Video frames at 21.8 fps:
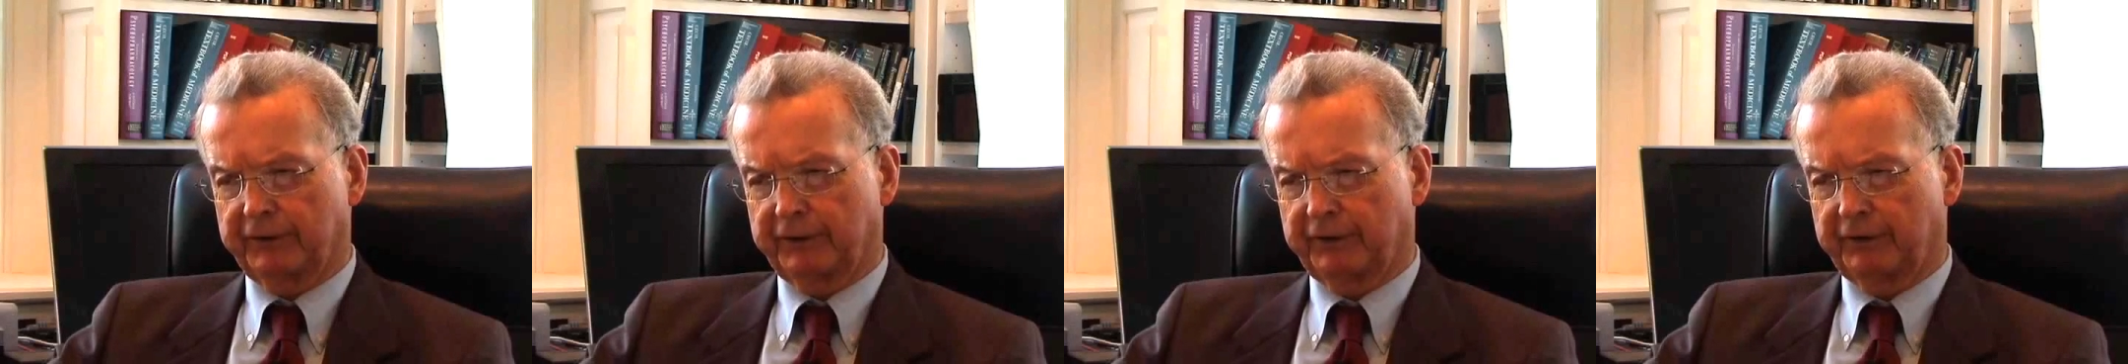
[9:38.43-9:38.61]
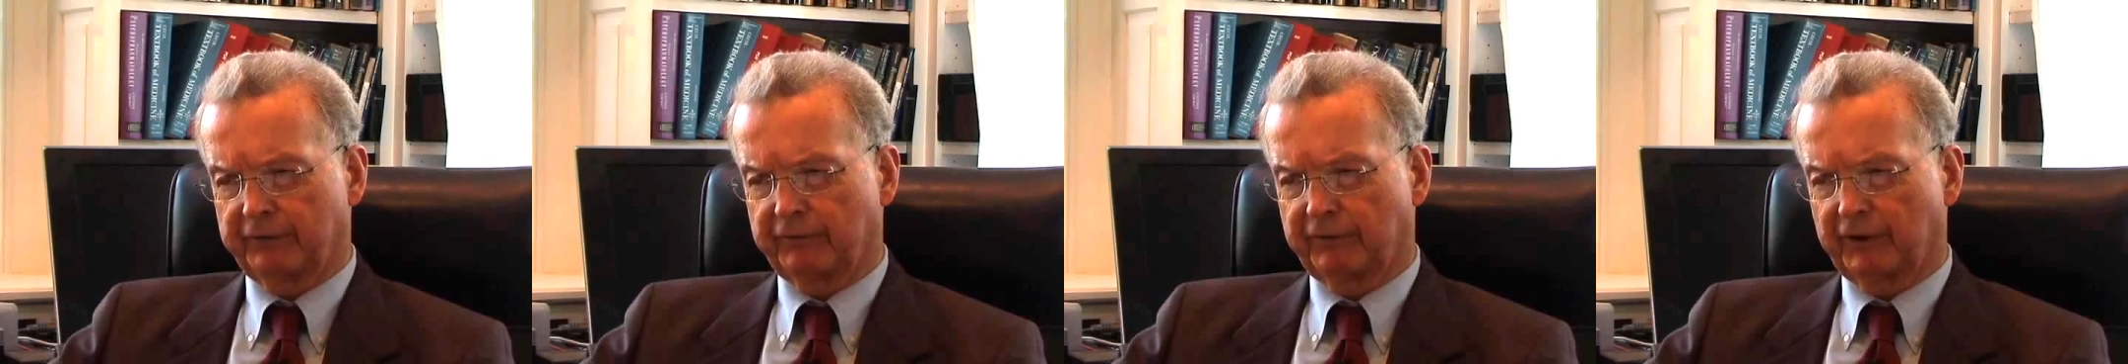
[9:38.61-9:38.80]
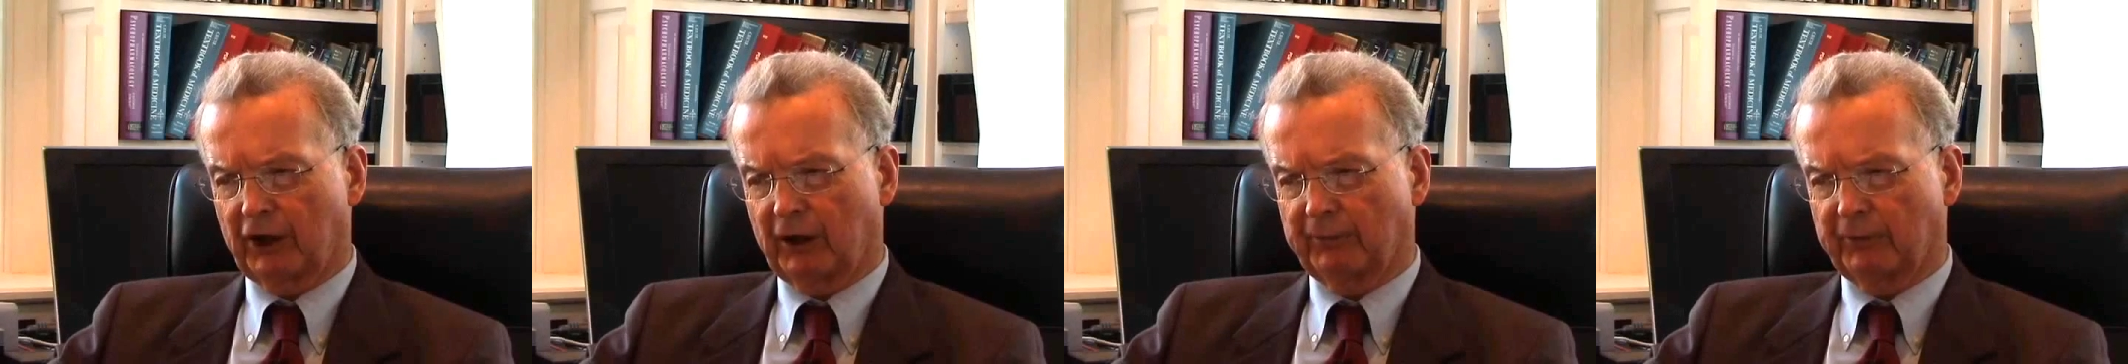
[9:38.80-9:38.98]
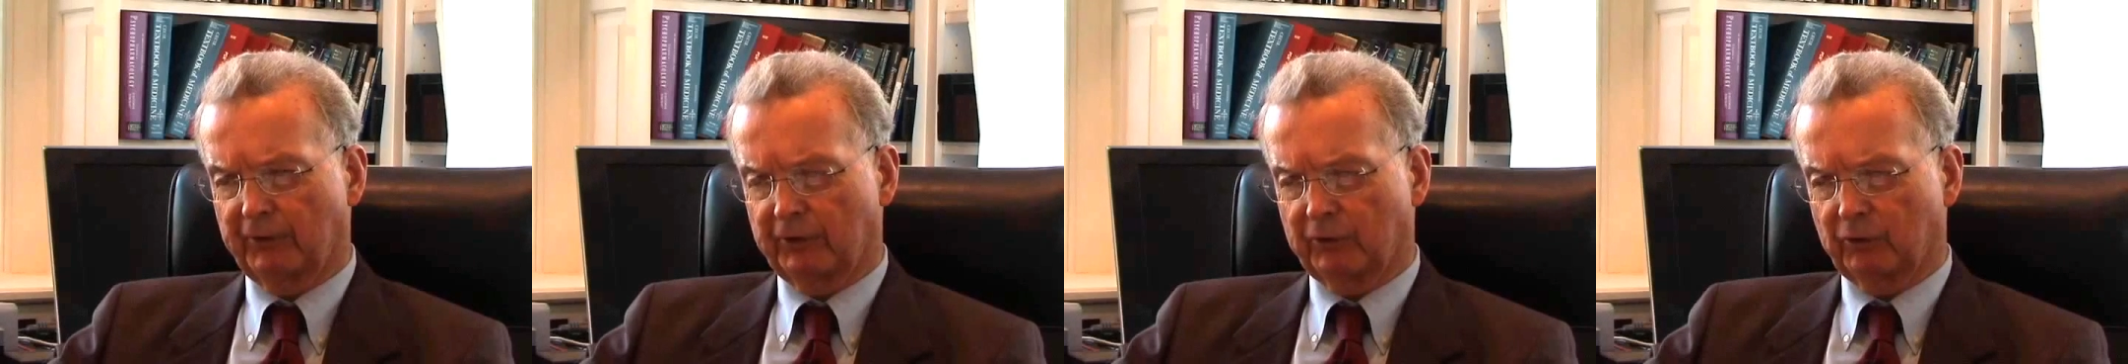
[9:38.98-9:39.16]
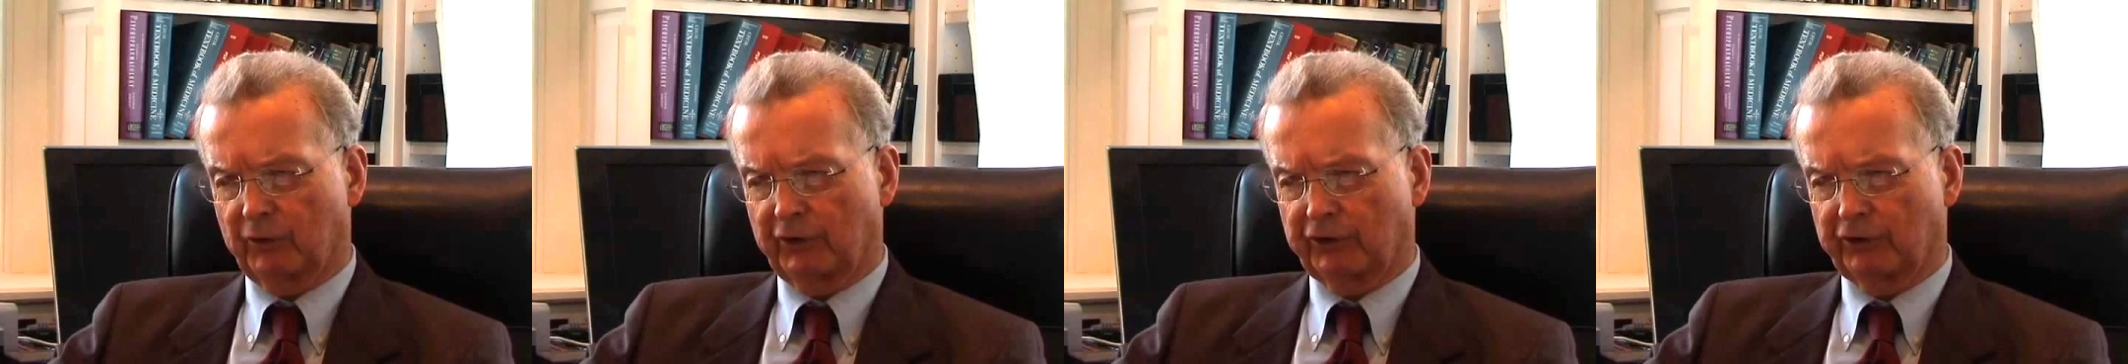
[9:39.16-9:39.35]

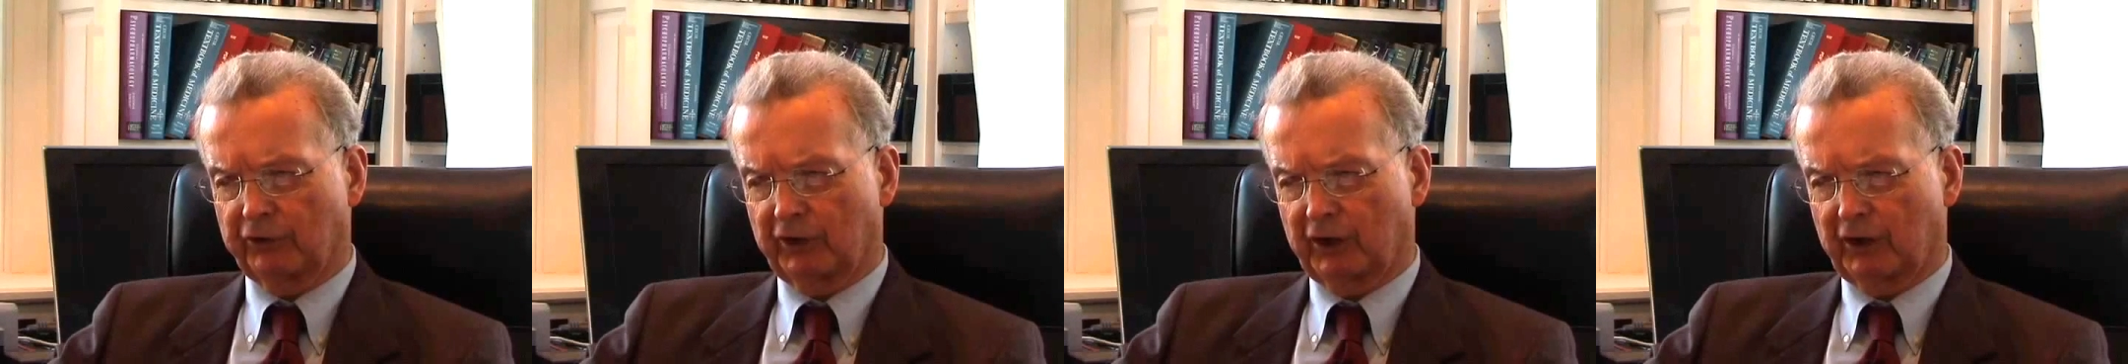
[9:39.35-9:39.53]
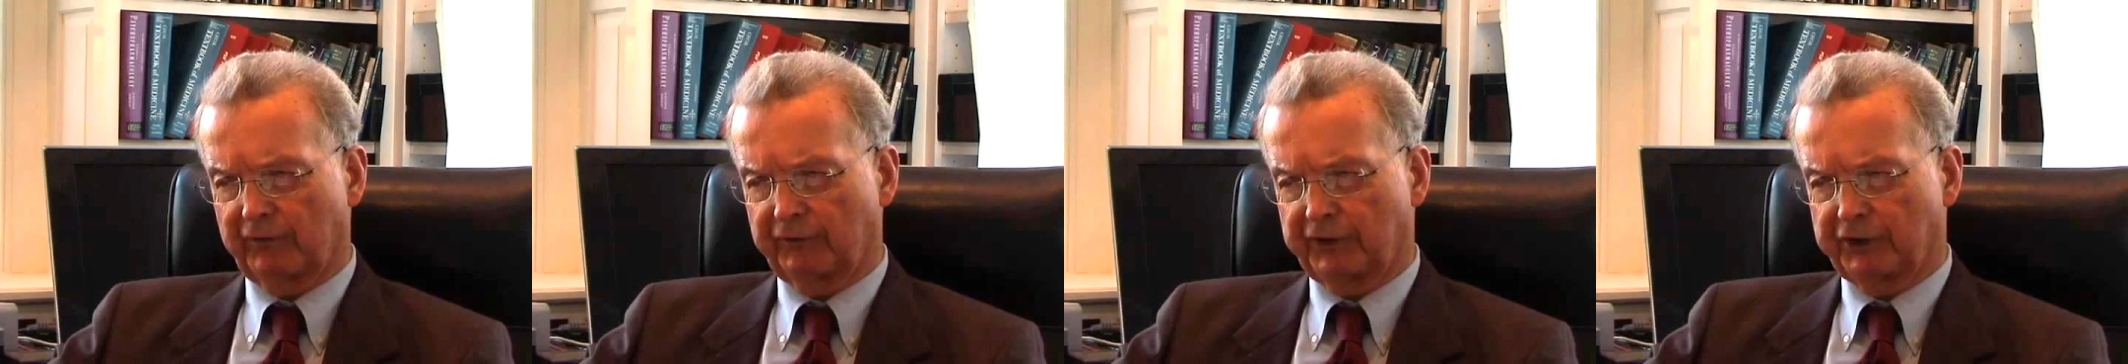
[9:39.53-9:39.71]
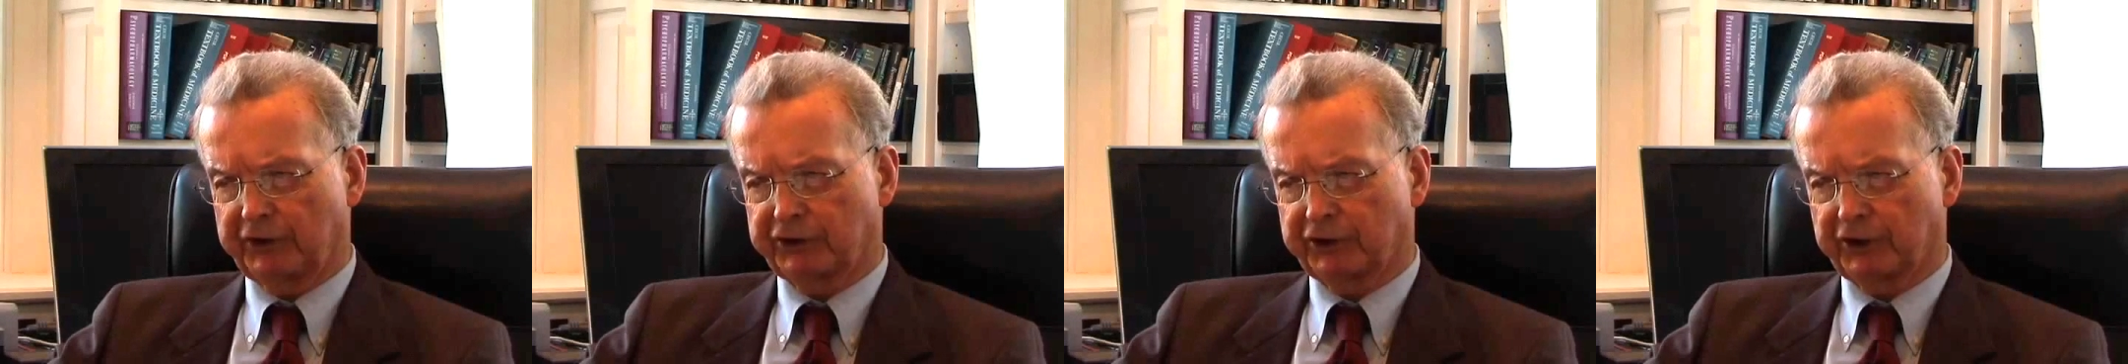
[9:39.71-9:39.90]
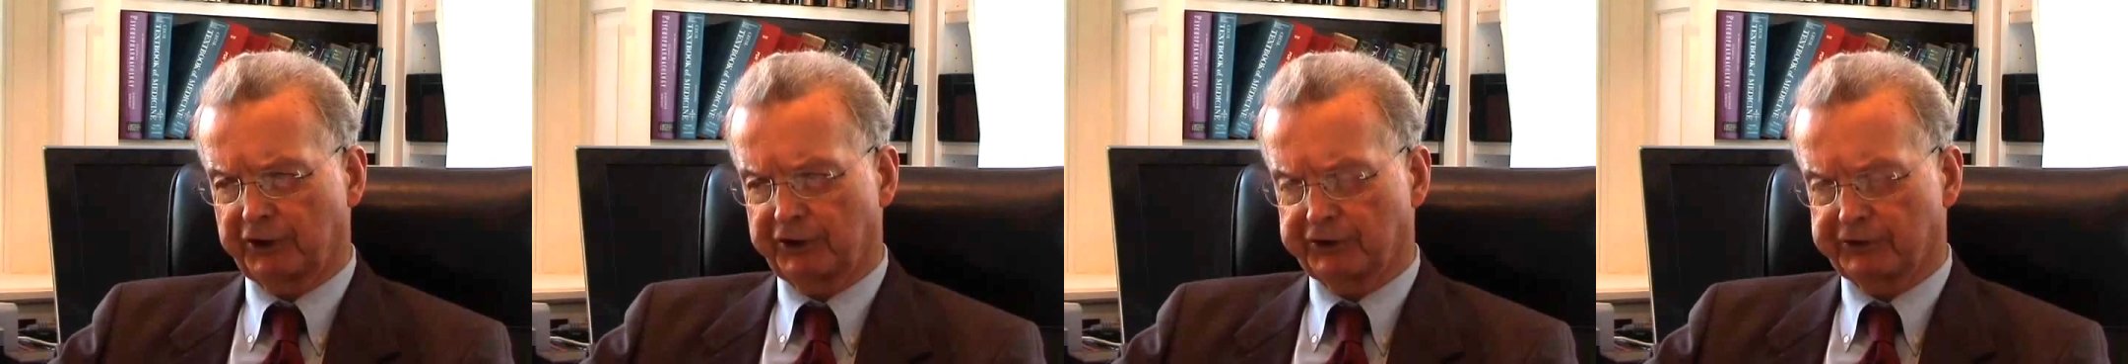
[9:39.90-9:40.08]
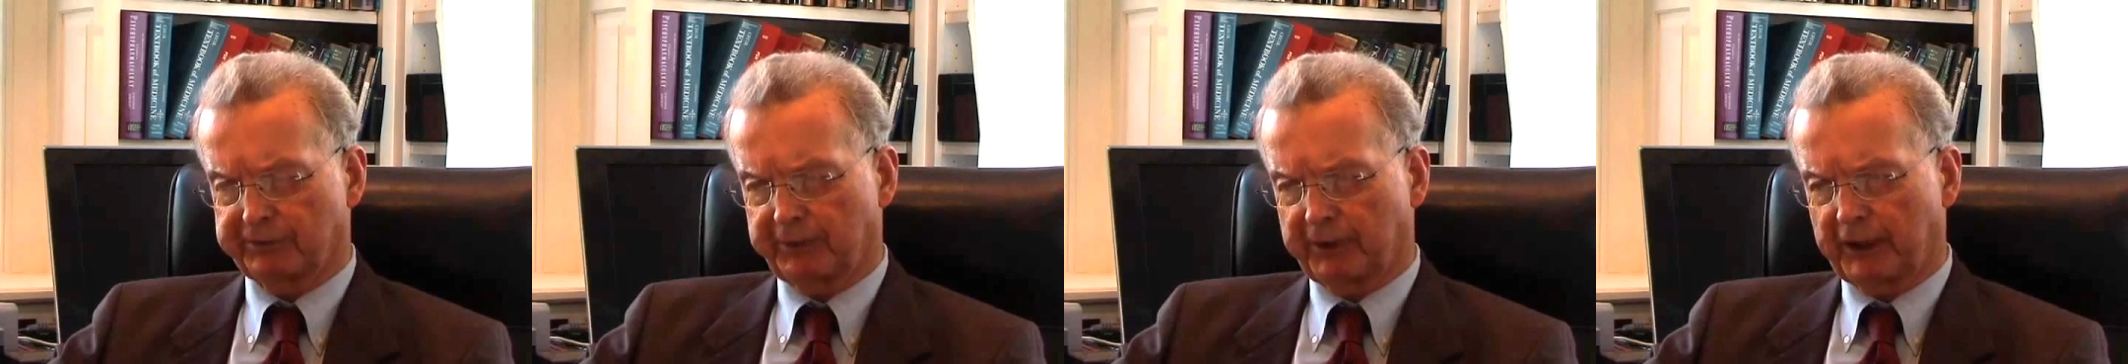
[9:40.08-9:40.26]
environment where you have each
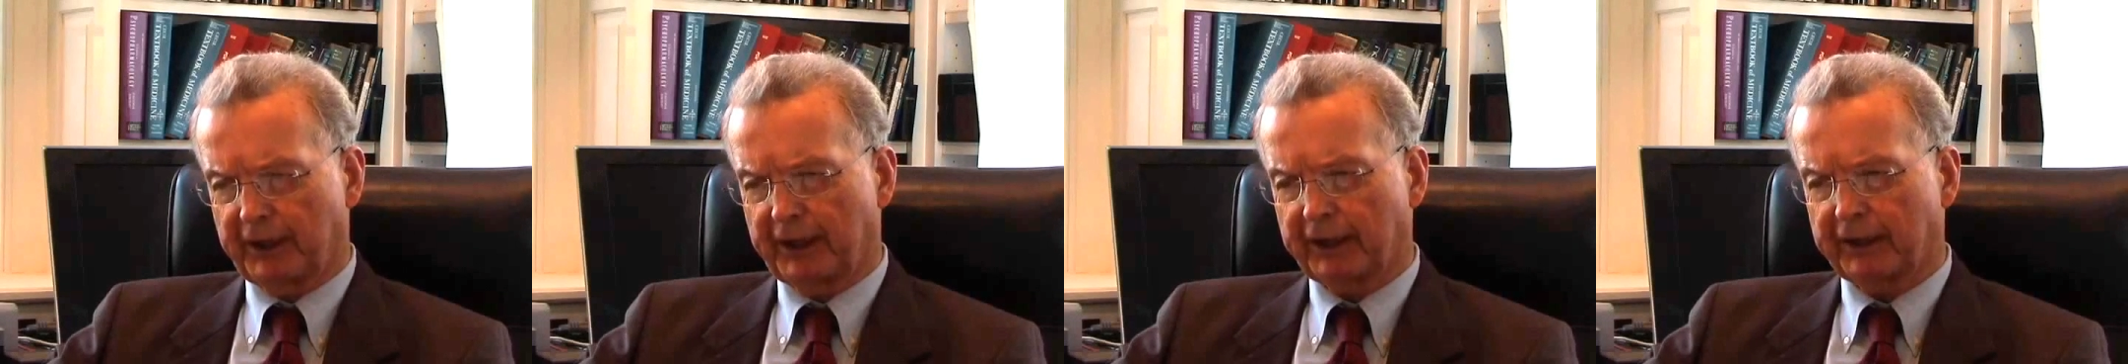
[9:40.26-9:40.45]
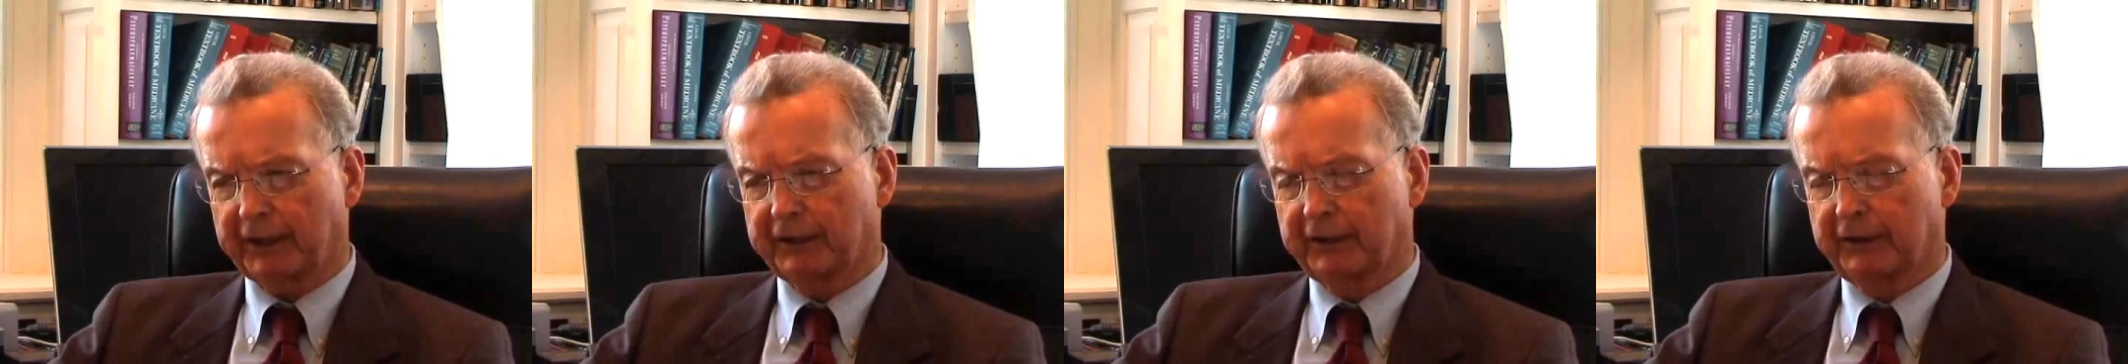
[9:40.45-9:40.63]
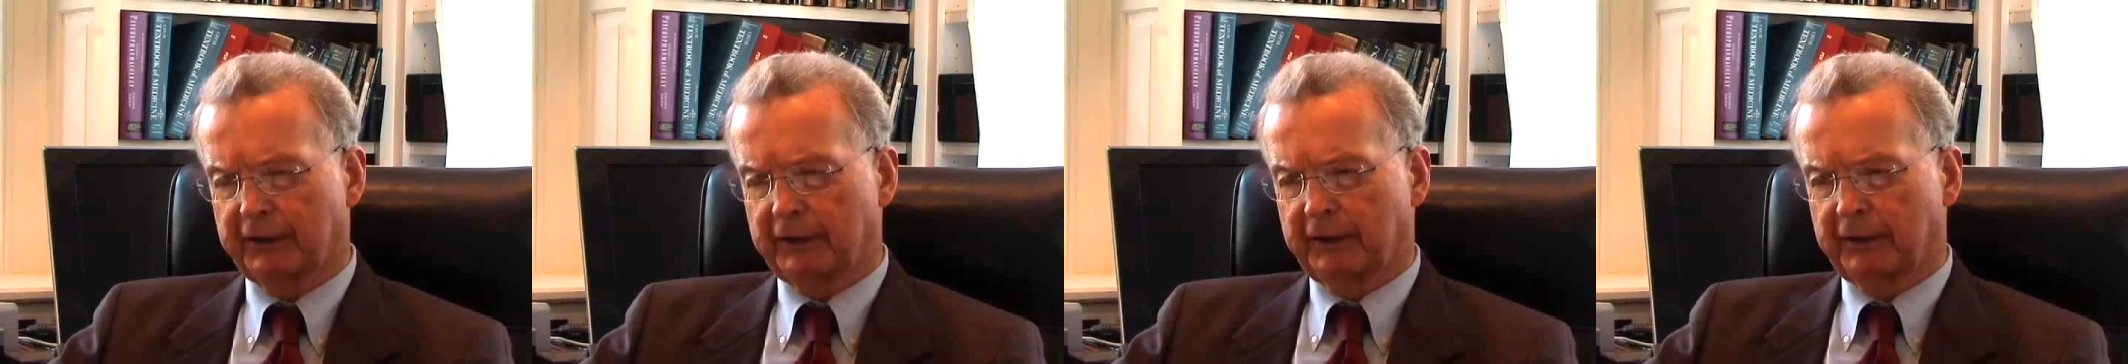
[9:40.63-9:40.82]
other's back,